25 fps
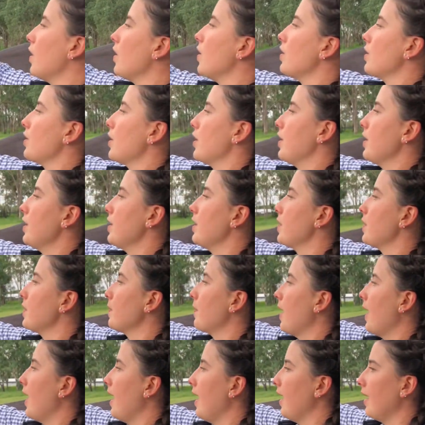So this is
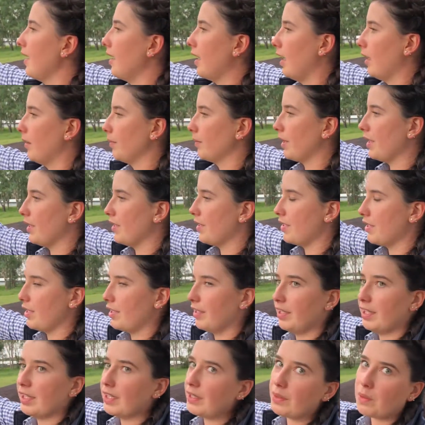where
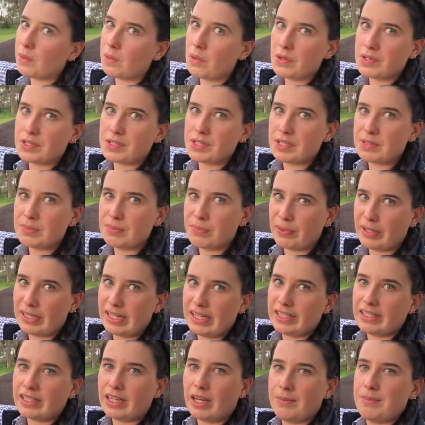considering the horse's
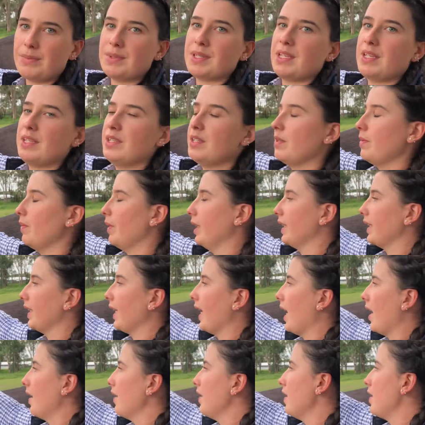breed comes into
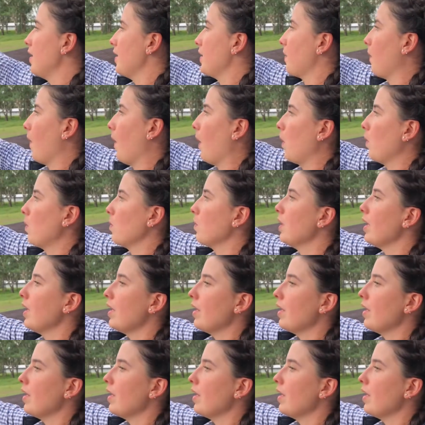account as well.